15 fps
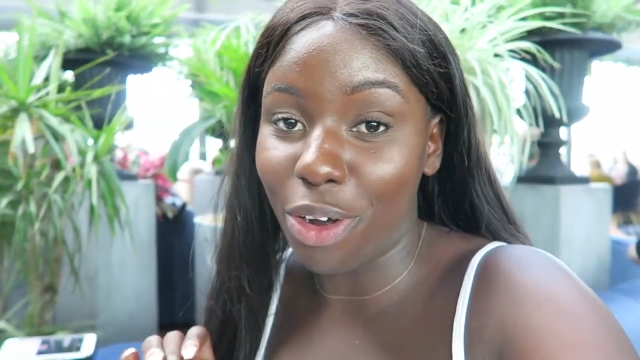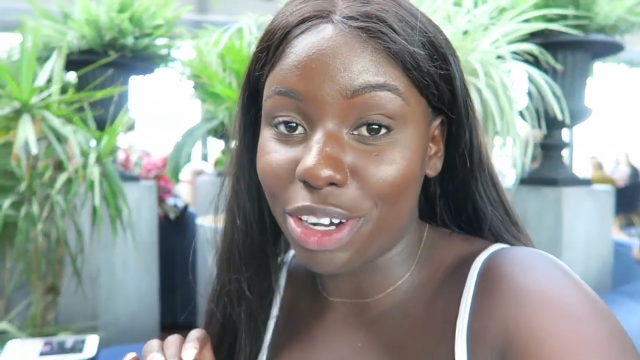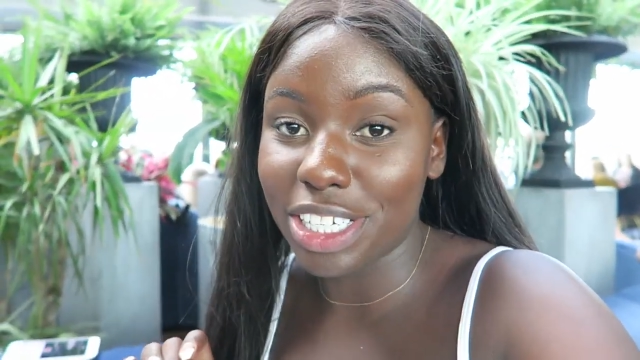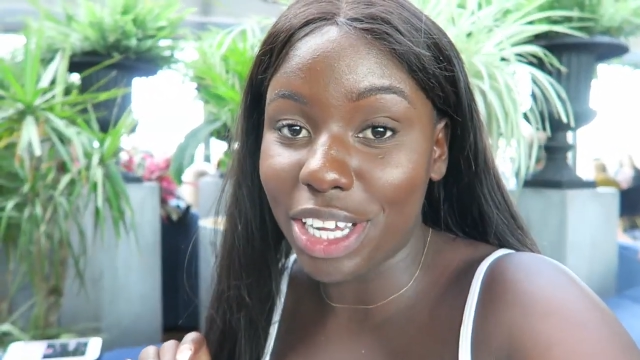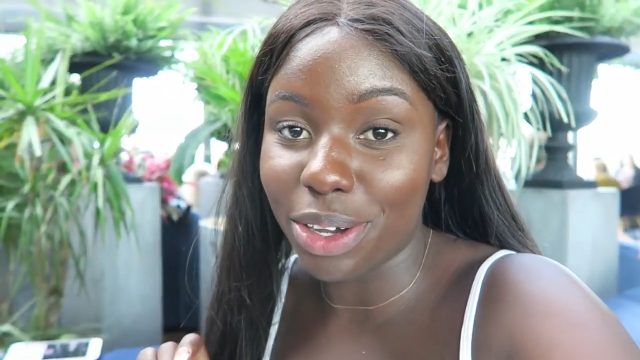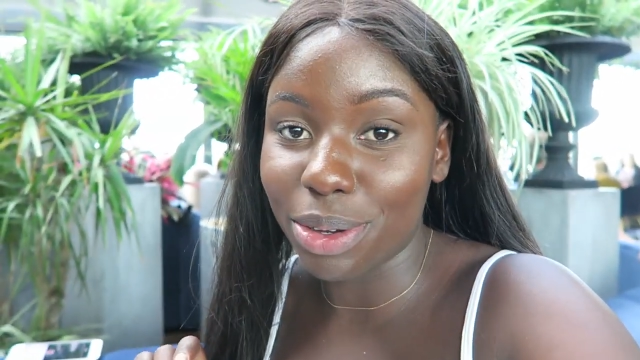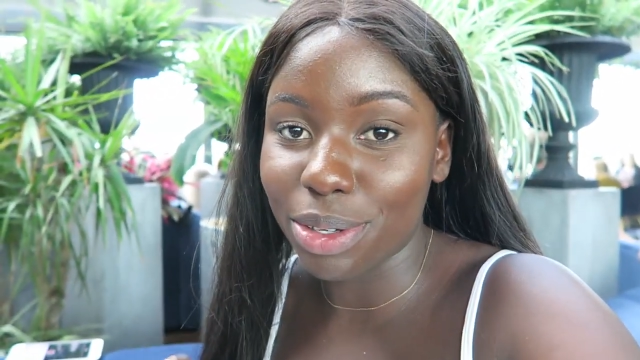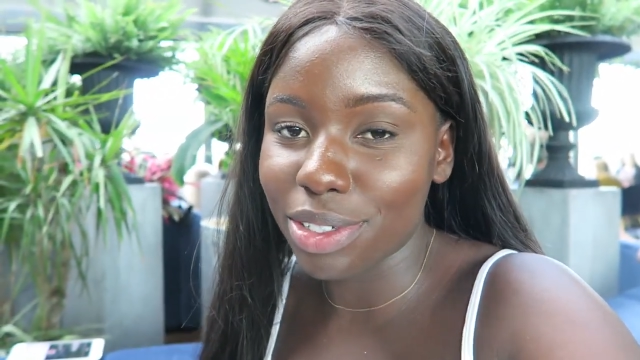
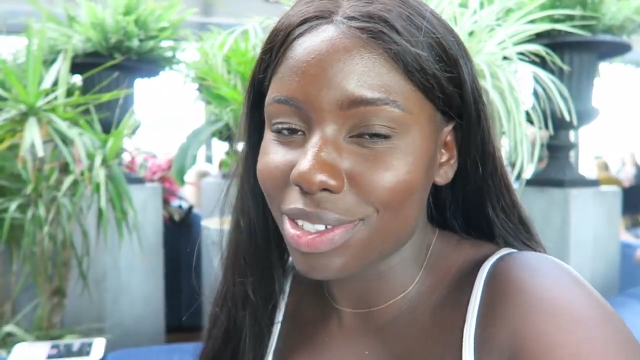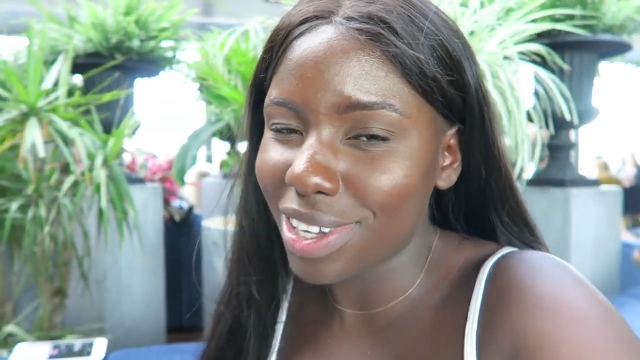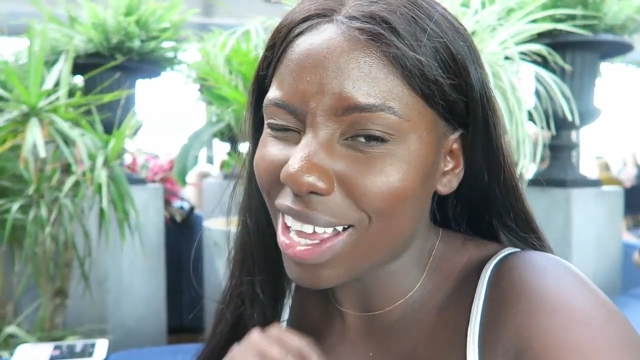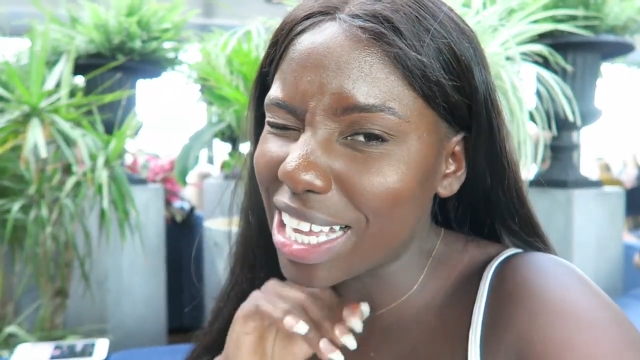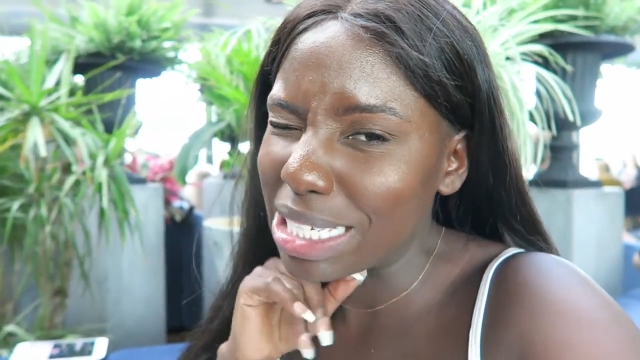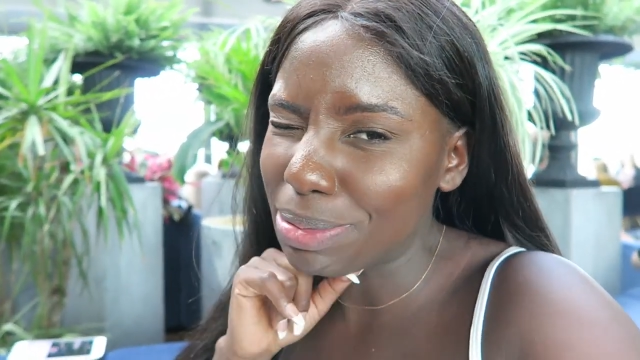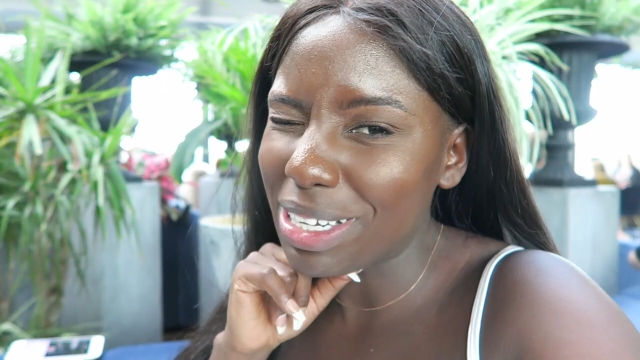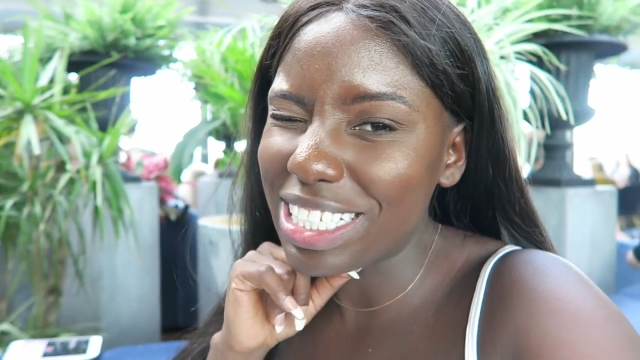cocktails.
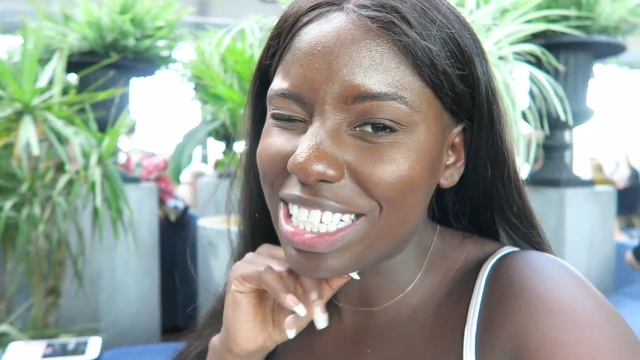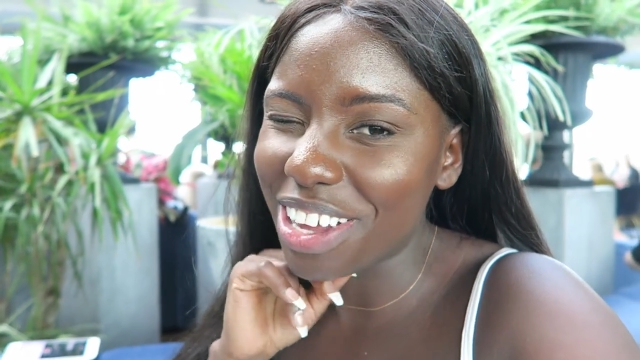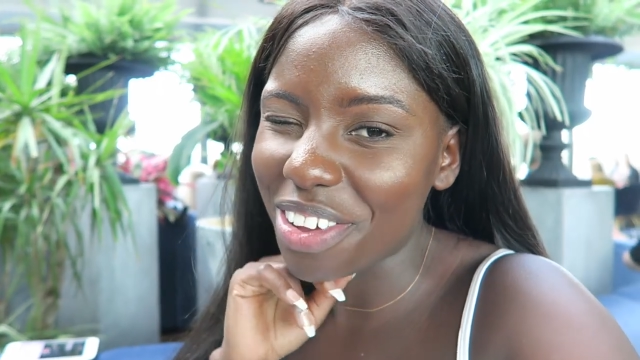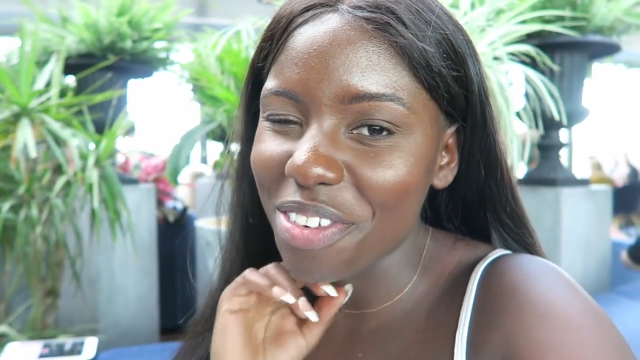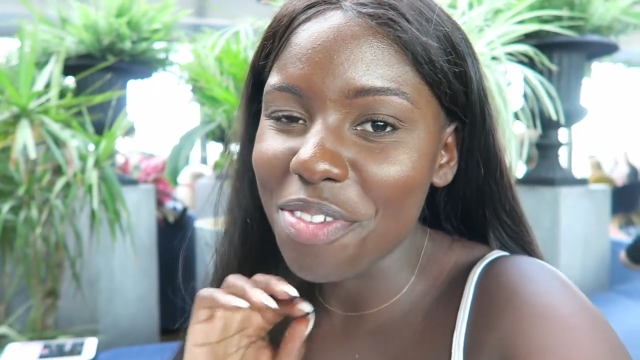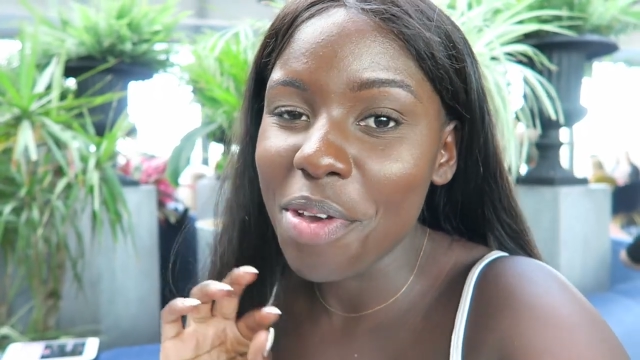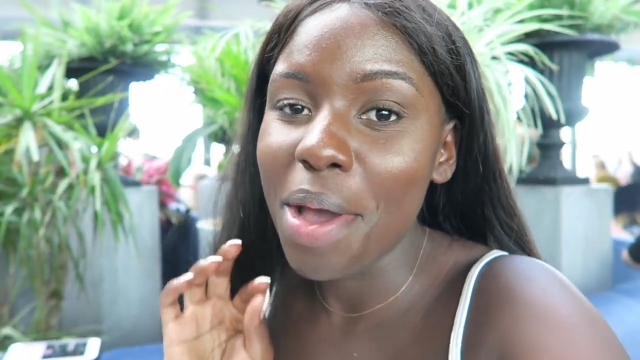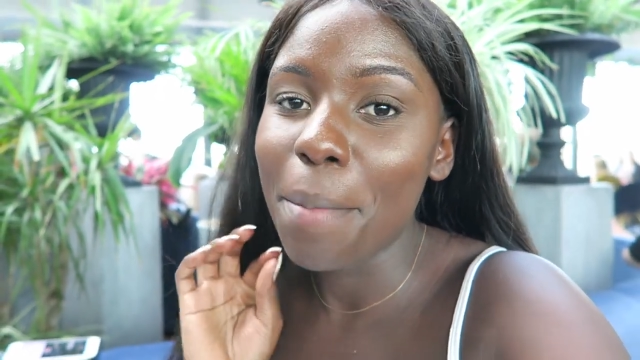
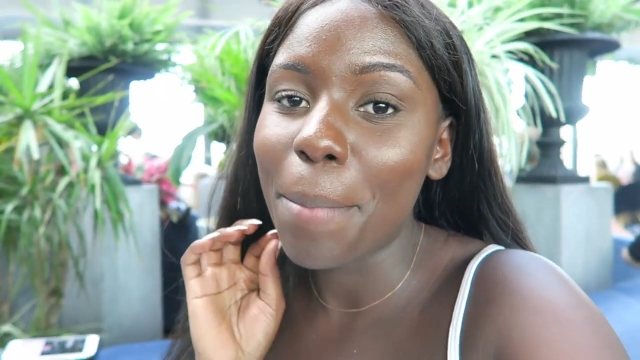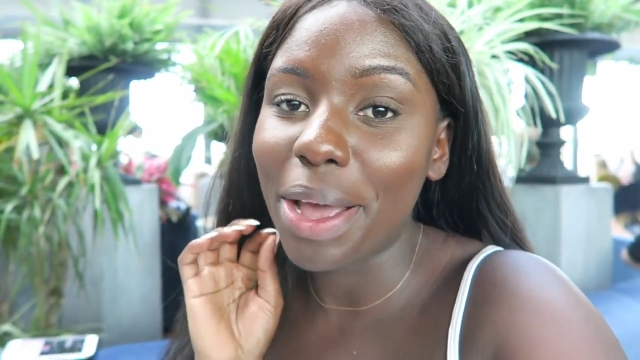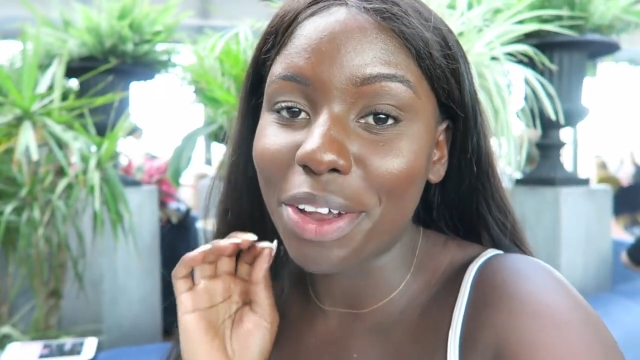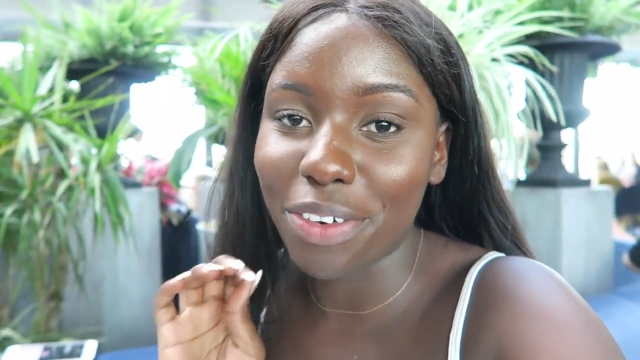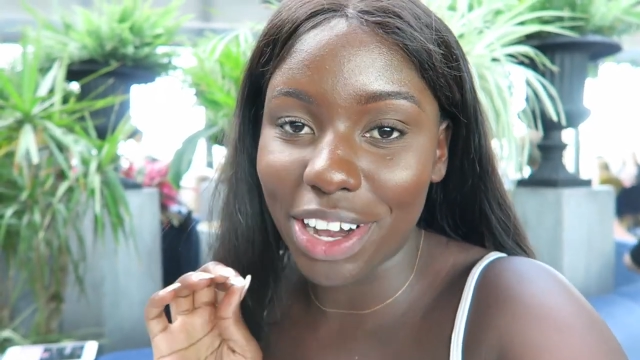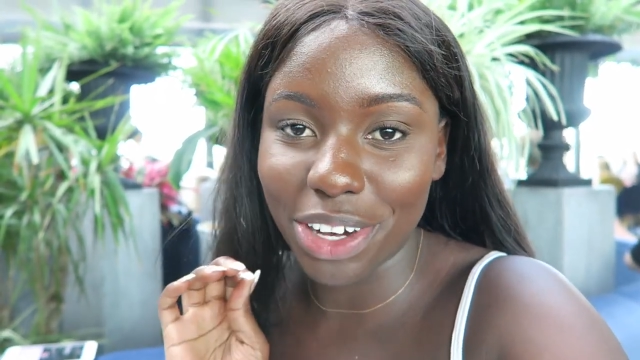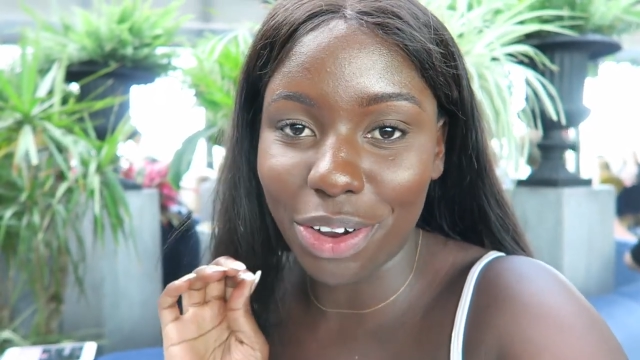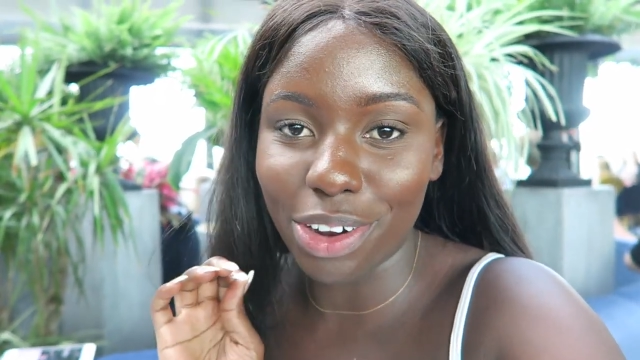Expensive,
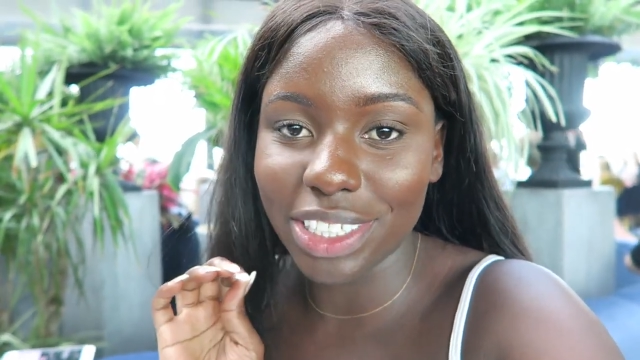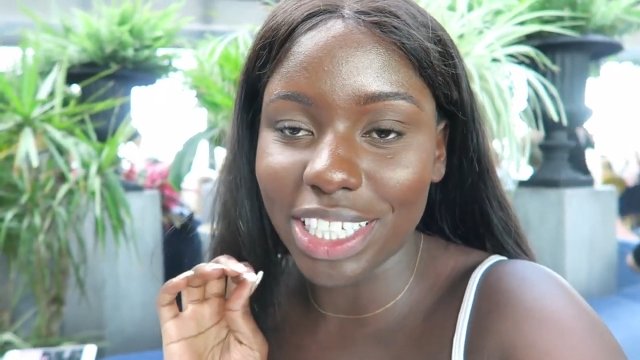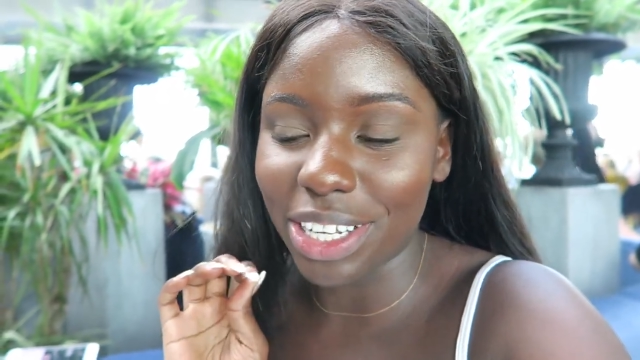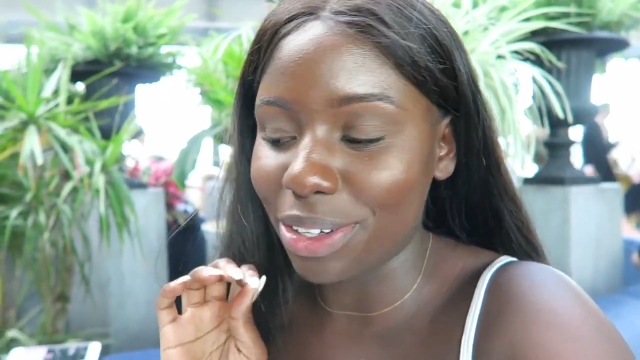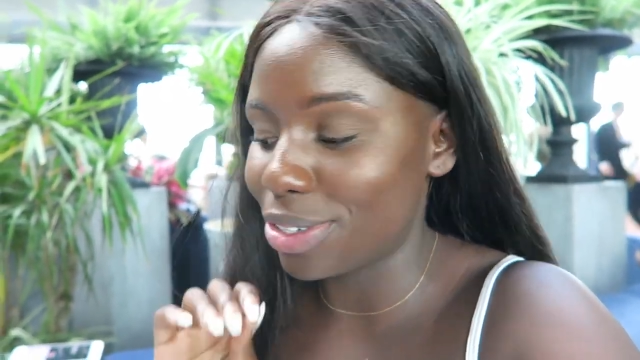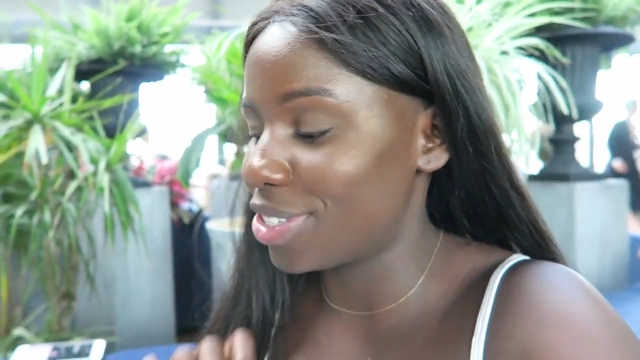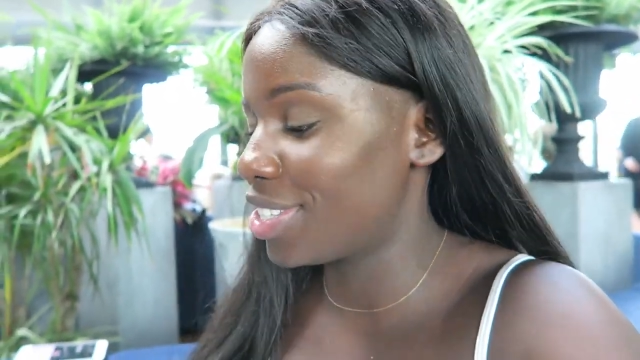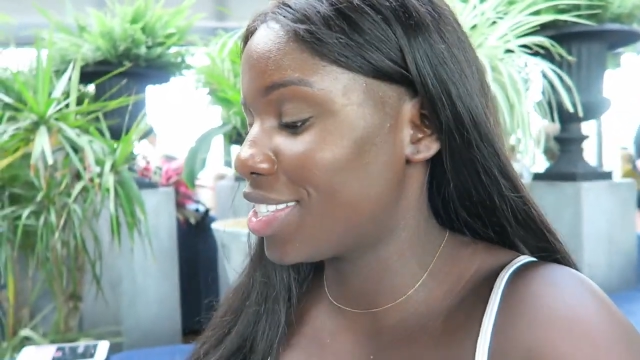but great cocktails.